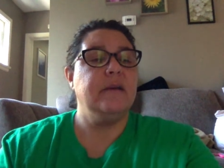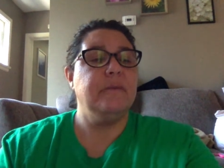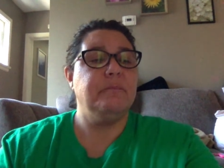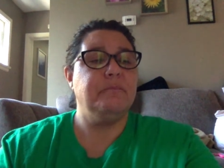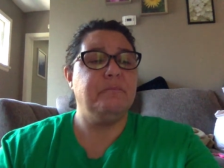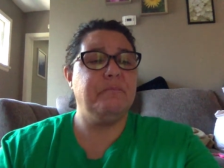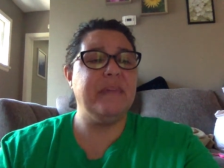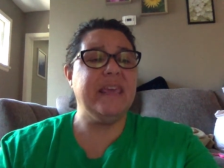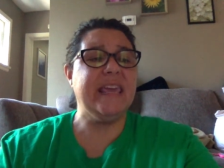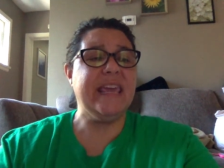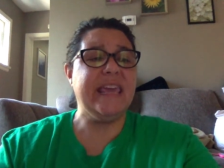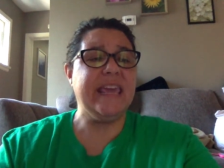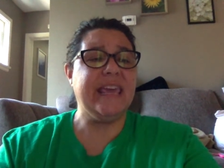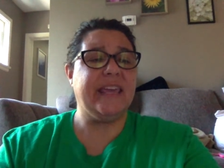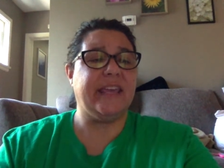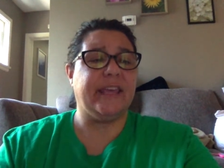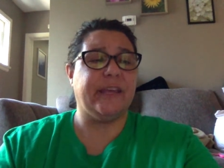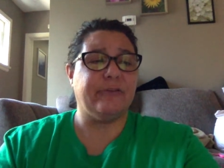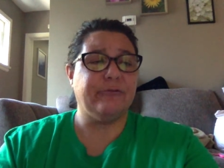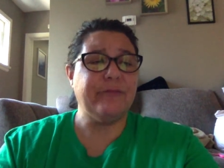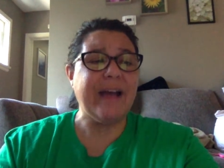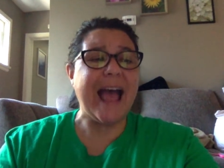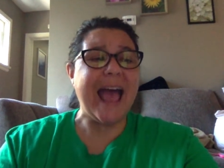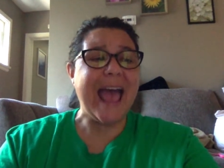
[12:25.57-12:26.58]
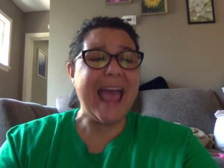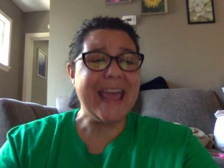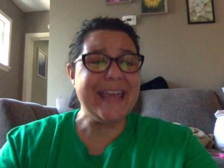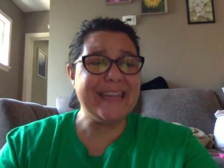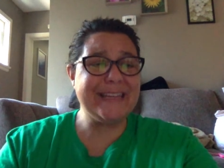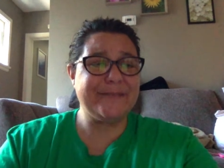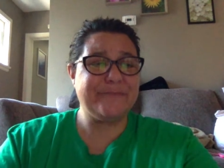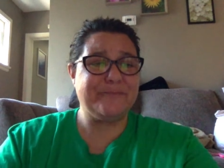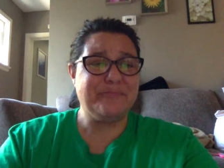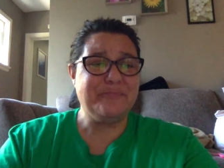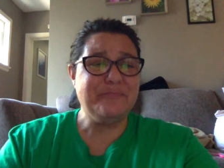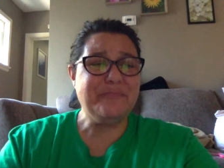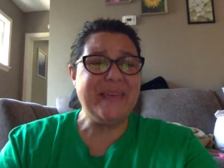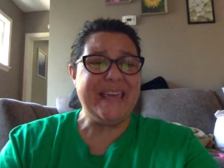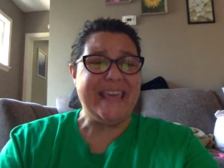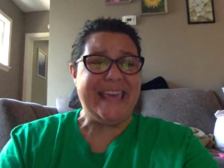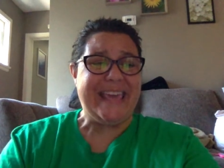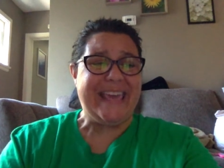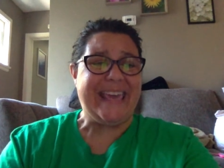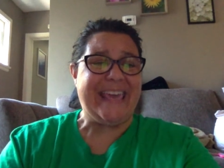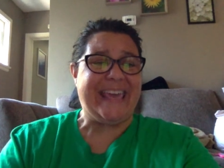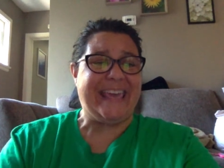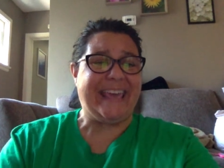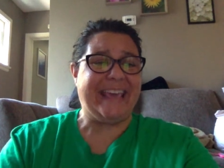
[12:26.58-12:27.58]
Me! Ride!
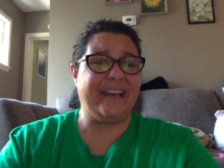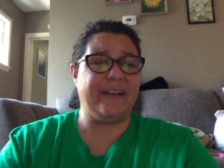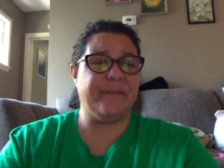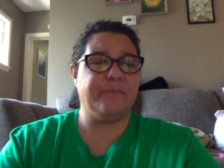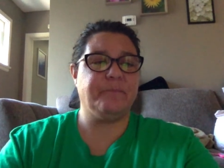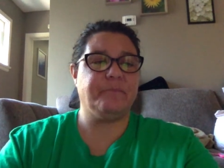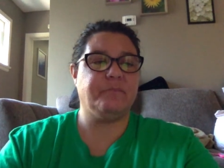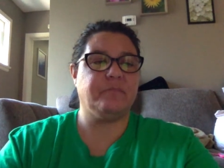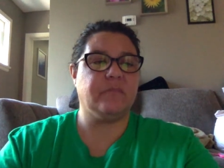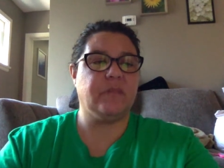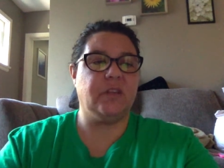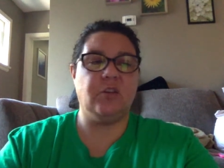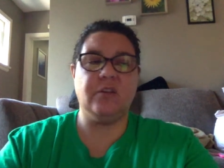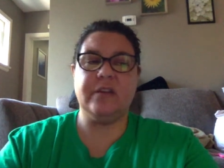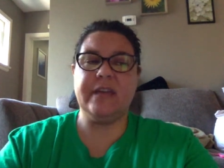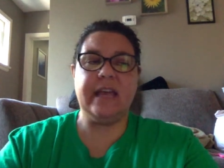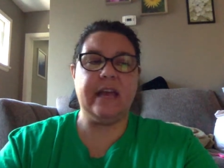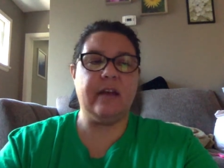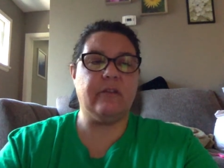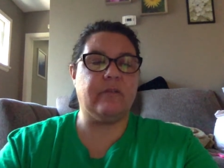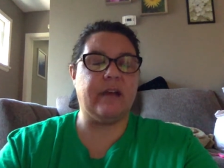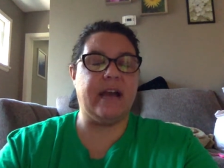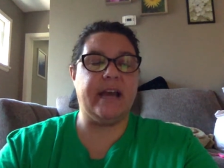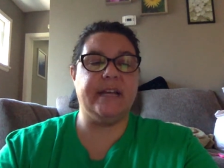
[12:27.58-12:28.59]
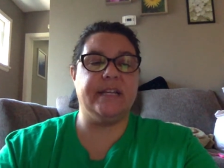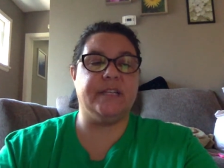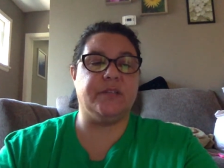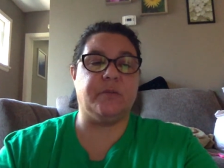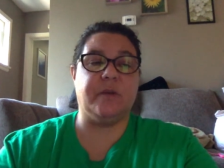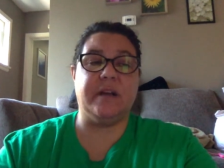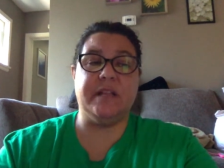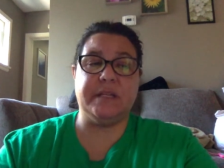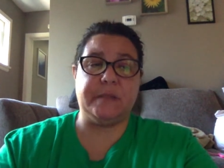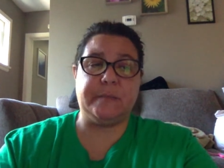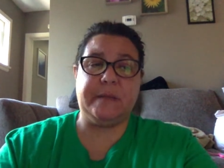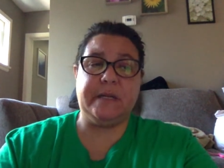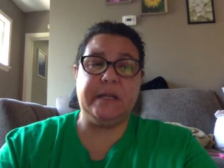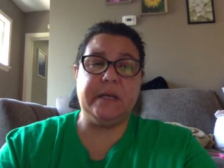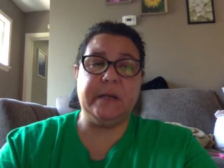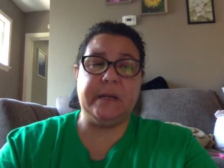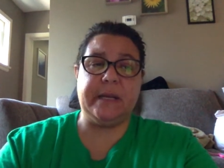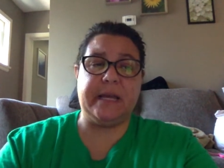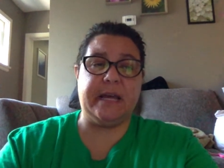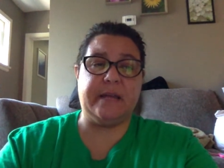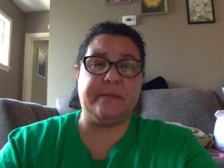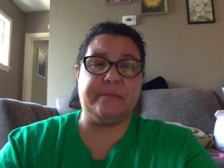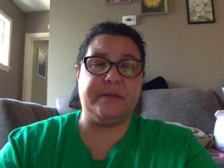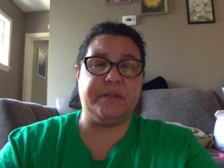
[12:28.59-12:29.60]
Me! You can't ride as well as Peter
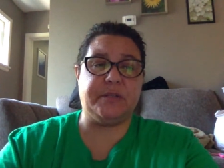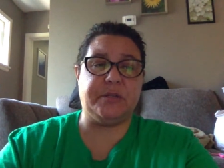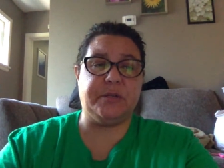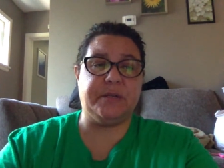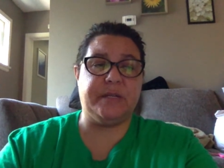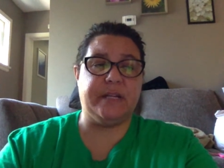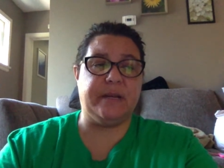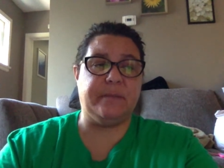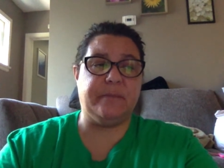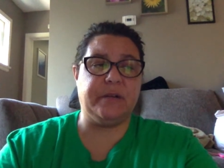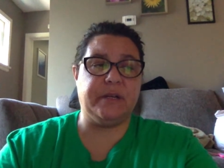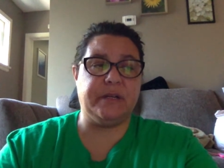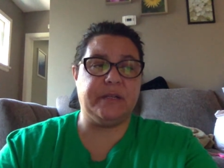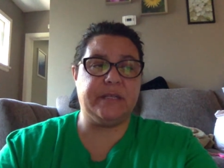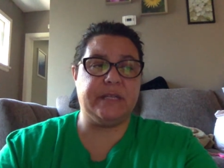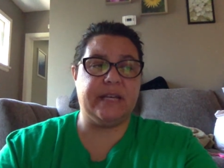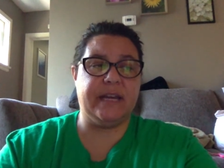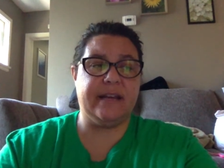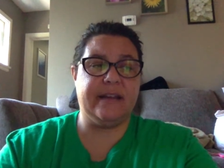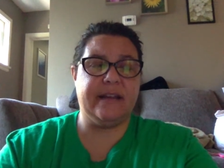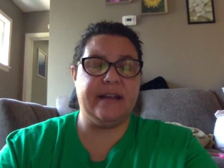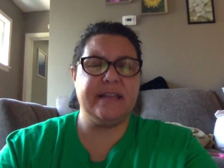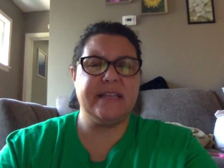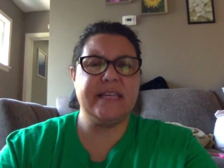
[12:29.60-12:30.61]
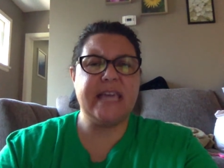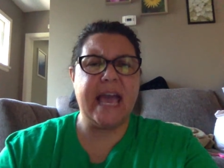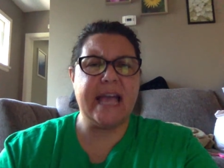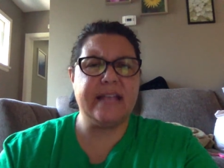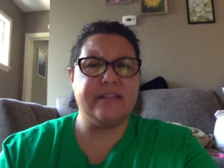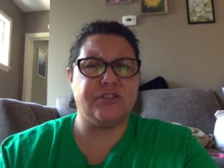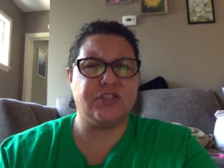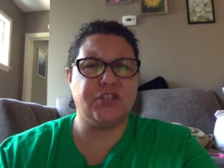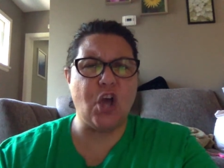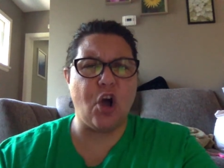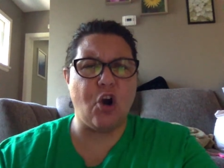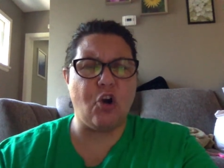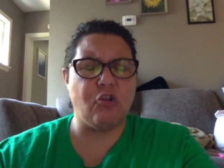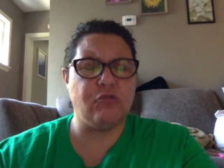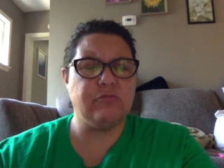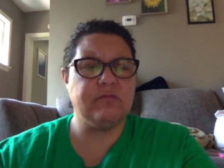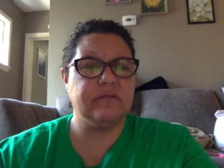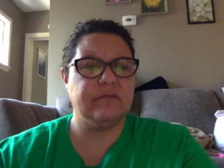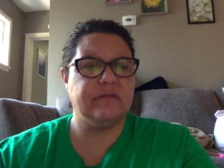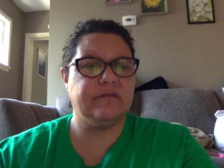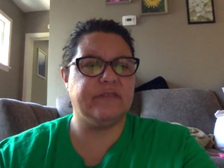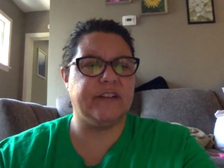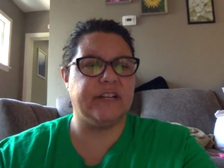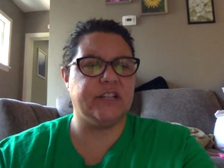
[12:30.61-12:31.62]
can, Mr. Dunberg said. Can so,
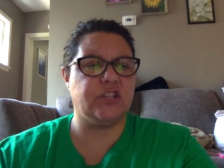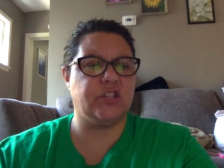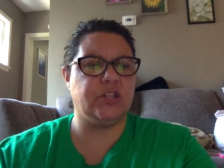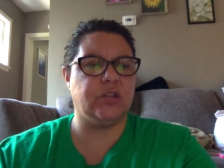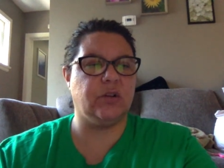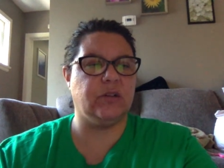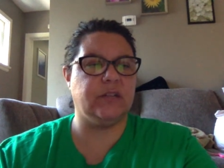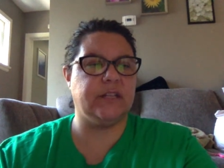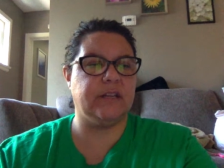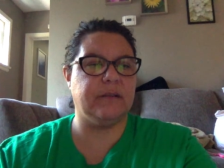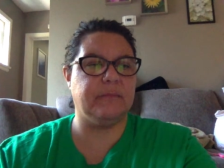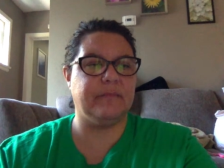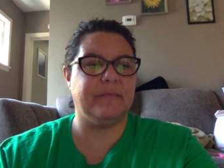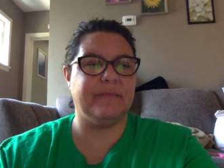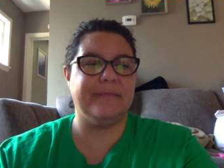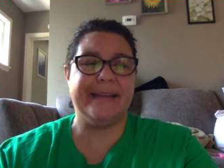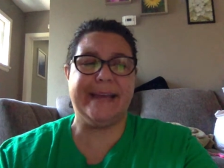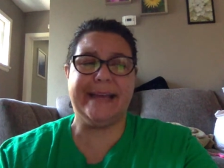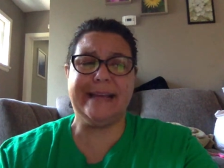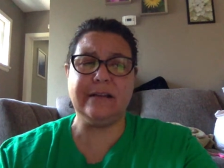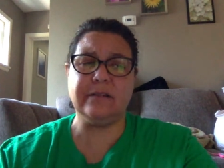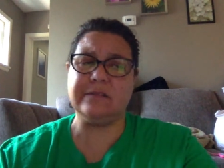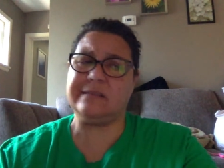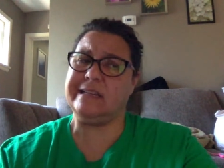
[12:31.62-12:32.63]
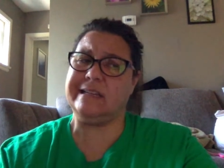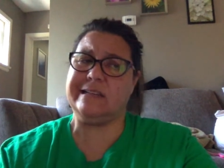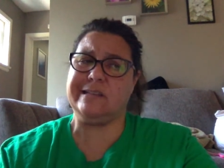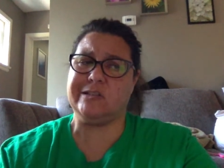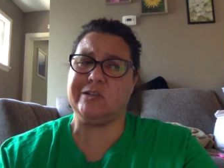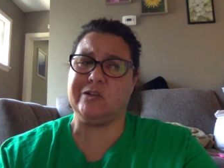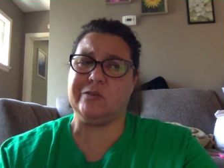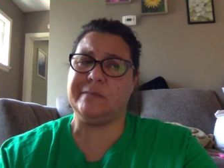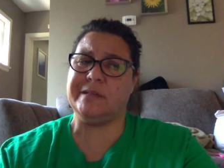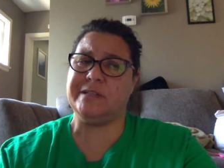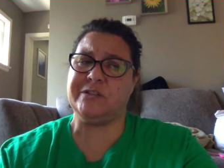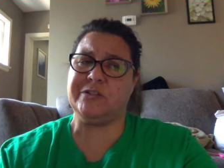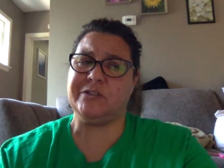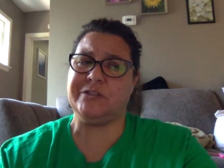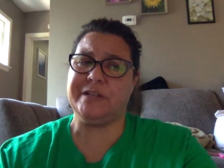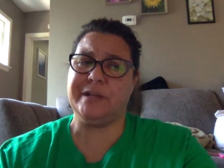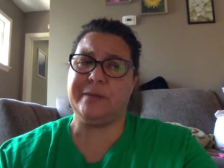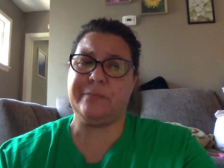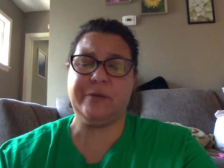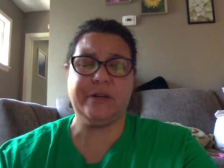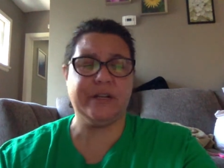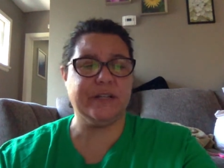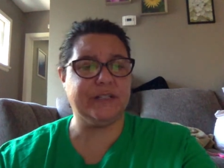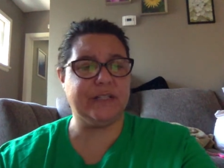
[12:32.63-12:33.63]
Fudge told him. I don't think so, Mr.
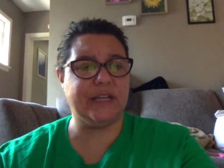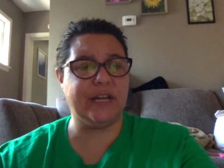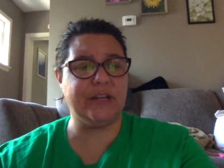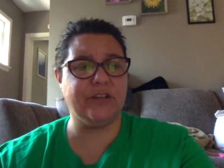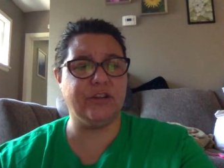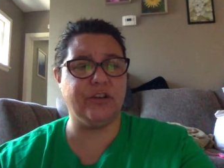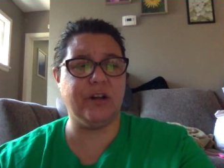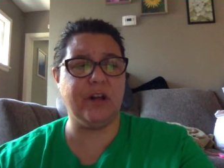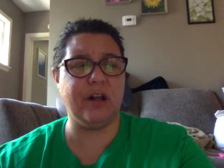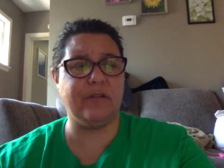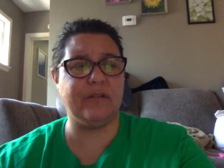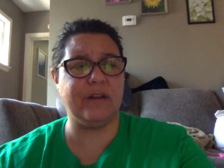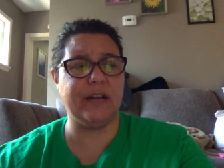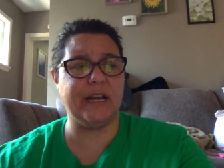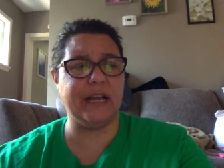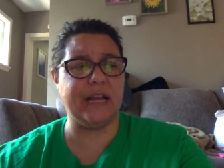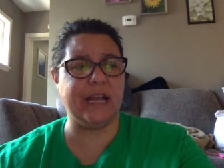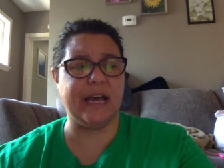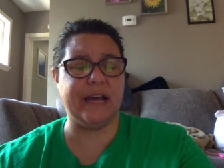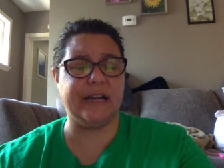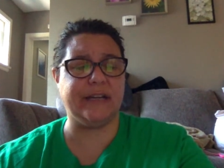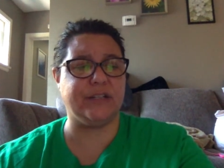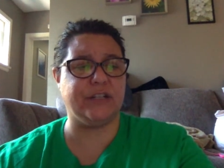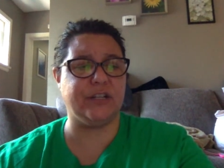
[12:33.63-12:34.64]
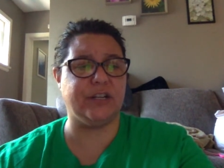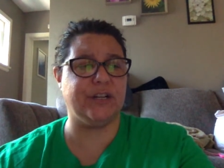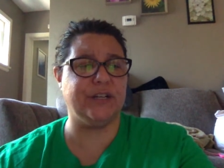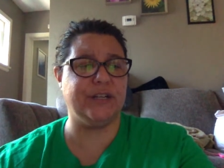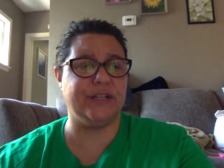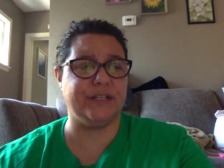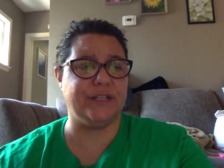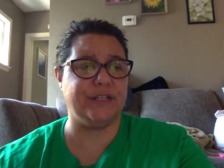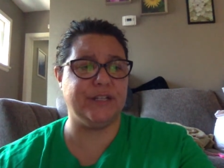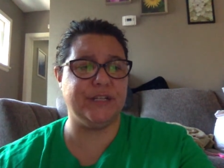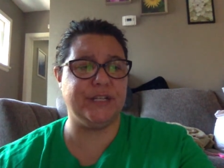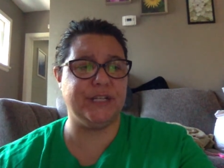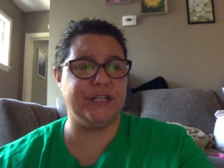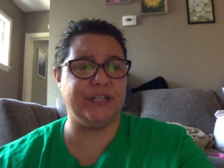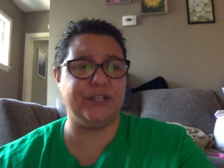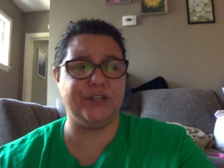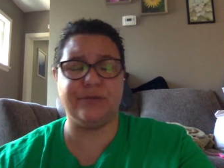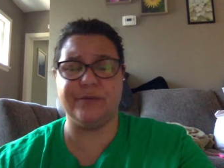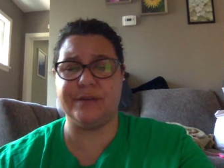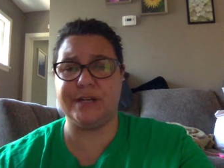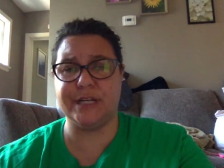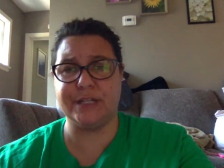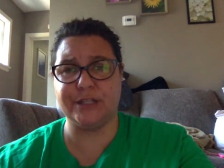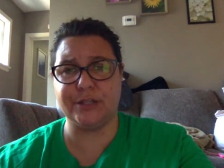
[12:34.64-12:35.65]
Dunberg said. You're already had a turn and you didn't
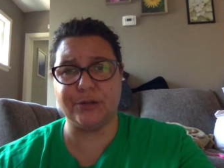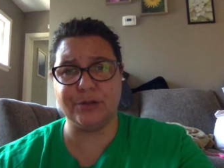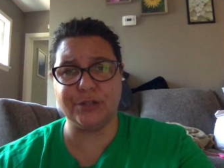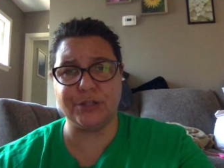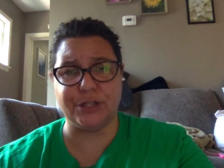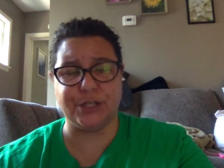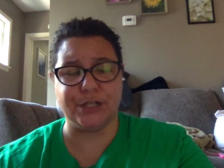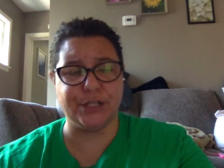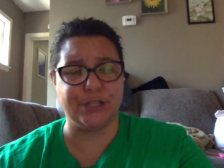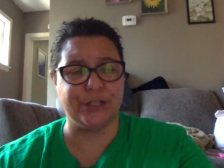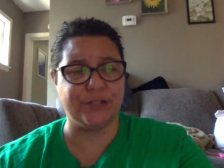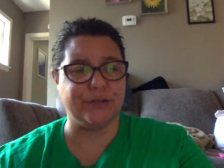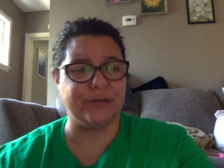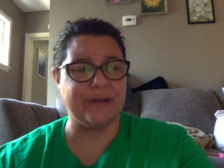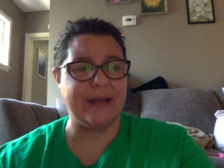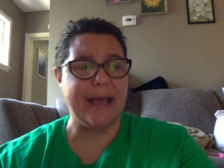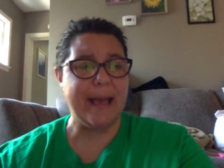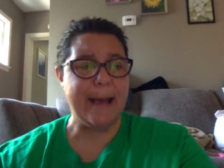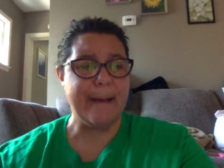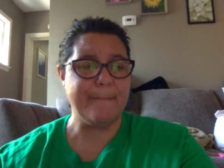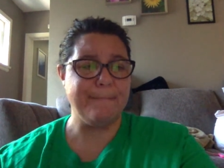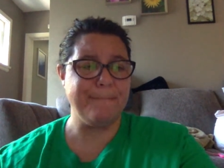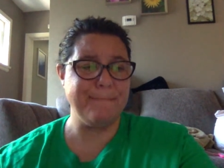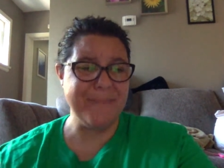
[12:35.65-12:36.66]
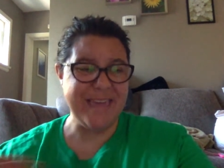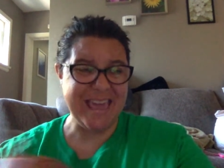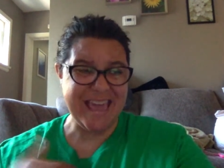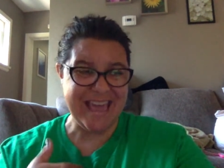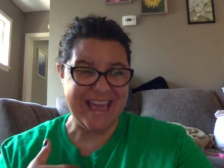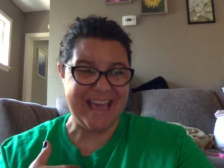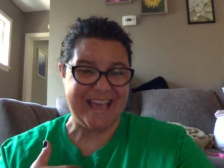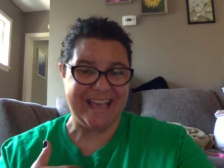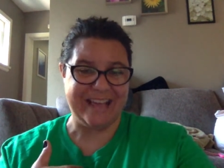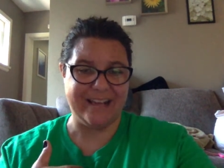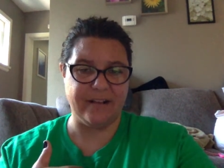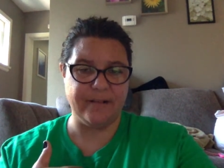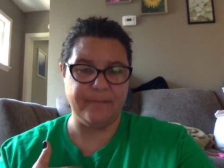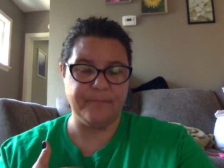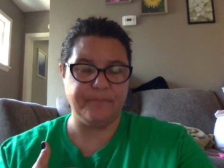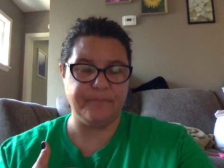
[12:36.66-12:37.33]
do what I told you to do. Me!